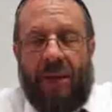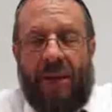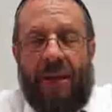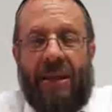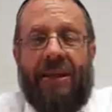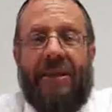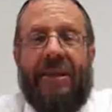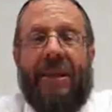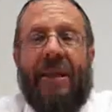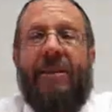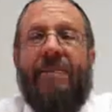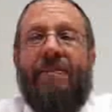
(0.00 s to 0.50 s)

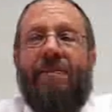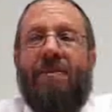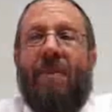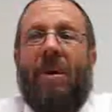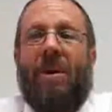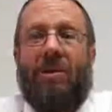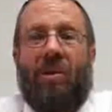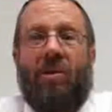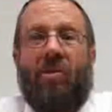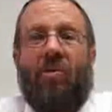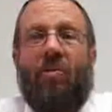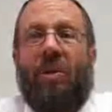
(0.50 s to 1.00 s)
is a
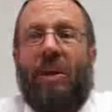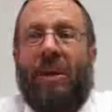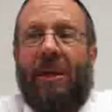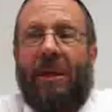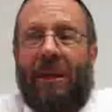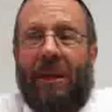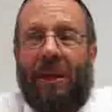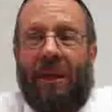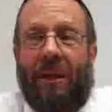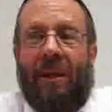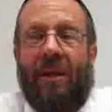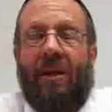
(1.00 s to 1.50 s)
must
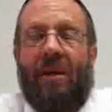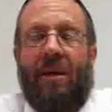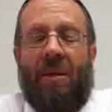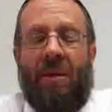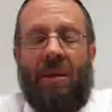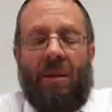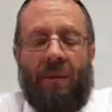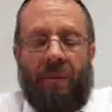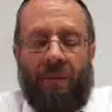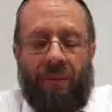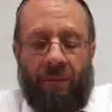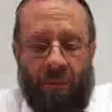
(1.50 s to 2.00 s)
reading
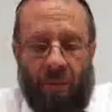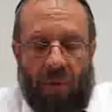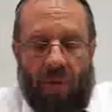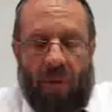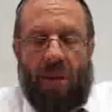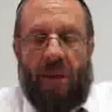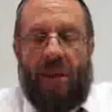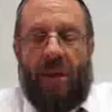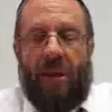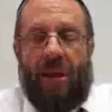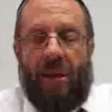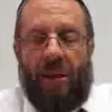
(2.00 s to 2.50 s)
for
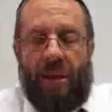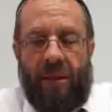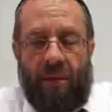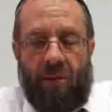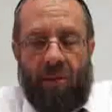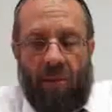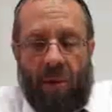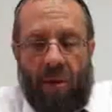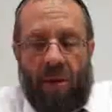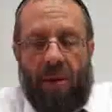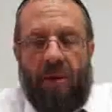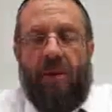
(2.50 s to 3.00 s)

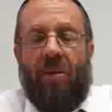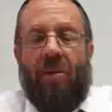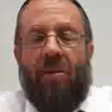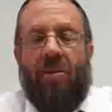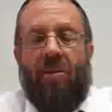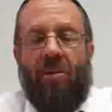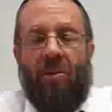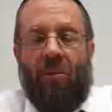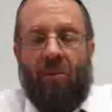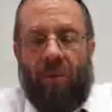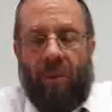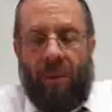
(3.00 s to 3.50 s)
anyone
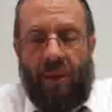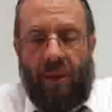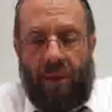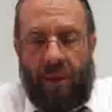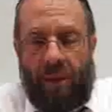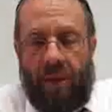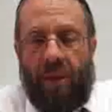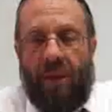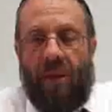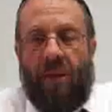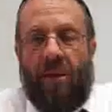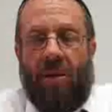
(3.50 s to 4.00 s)
who
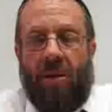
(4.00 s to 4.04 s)
really